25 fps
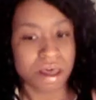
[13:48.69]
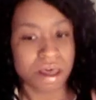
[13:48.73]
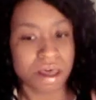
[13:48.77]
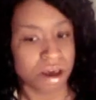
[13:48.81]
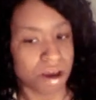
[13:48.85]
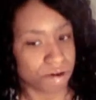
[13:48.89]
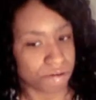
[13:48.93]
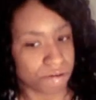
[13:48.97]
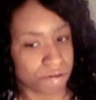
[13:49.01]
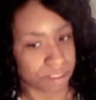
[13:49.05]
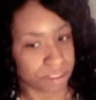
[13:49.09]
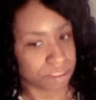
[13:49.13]

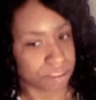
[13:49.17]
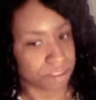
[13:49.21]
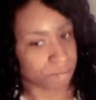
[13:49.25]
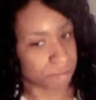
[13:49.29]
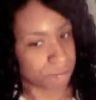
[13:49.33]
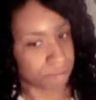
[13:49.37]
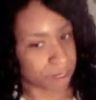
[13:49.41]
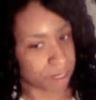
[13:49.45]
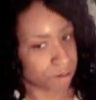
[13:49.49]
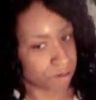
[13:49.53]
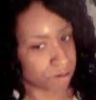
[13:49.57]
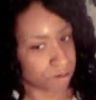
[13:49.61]
Alright, so
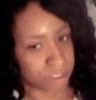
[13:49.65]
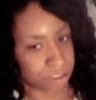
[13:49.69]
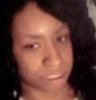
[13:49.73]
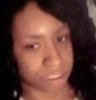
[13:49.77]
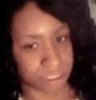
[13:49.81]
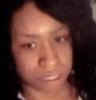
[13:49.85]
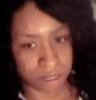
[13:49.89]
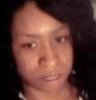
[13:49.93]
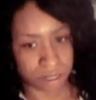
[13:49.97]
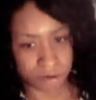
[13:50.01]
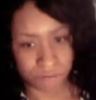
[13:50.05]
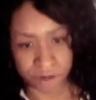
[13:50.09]
my hair is
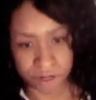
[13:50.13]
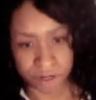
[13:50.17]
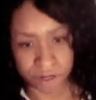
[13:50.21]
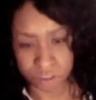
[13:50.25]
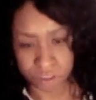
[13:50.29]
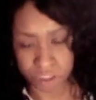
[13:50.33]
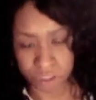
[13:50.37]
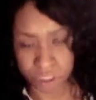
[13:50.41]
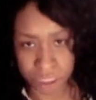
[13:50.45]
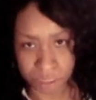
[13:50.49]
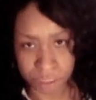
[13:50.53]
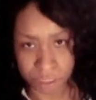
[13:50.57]
sticking out over here,
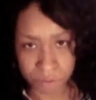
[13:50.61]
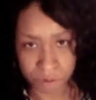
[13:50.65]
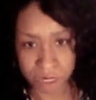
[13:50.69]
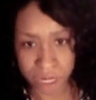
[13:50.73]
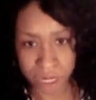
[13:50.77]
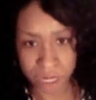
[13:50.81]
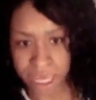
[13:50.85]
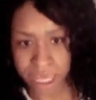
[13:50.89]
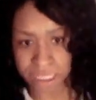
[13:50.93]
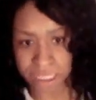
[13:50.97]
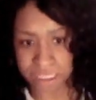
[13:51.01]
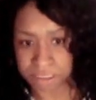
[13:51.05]
so I am going to
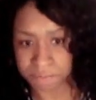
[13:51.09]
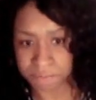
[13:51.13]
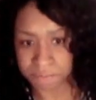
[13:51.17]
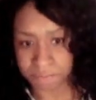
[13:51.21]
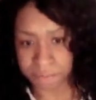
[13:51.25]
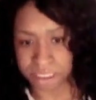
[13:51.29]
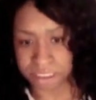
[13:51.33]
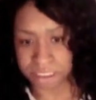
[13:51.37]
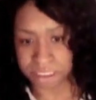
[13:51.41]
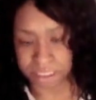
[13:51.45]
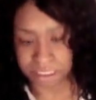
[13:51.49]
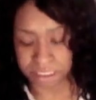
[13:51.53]
add some
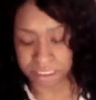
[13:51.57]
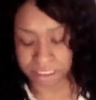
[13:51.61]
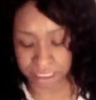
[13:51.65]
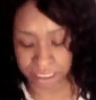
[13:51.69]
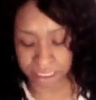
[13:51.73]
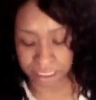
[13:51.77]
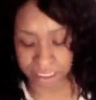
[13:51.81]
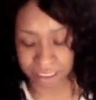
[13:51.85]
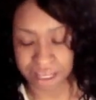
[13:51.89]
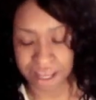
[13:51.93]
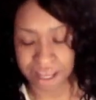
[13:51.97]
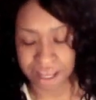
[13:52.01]
pieces
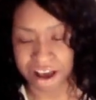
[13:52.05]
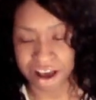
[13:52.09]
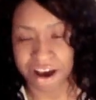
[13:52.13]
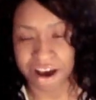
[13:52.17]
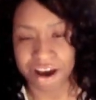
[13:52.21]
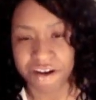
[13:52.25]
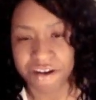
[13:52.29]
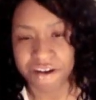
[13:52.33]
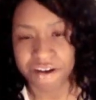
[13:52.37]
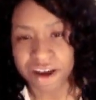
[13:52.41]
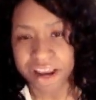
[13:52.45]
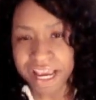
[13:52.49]
in.
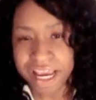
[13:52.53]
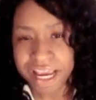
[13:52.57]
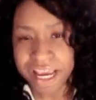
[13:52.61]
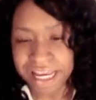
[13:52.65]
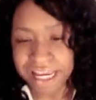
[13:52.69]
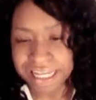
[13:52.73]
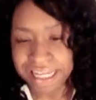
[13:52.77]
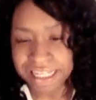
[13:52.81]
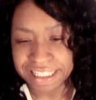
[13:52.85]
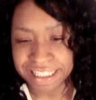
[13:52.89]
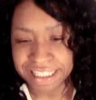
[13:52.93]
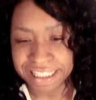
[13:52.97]

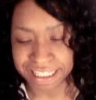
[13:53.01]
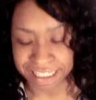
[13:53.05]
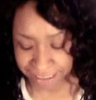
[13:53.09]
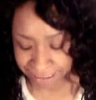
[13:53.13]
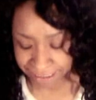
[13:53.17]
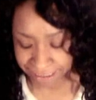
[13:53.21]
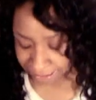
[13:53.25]
Alright.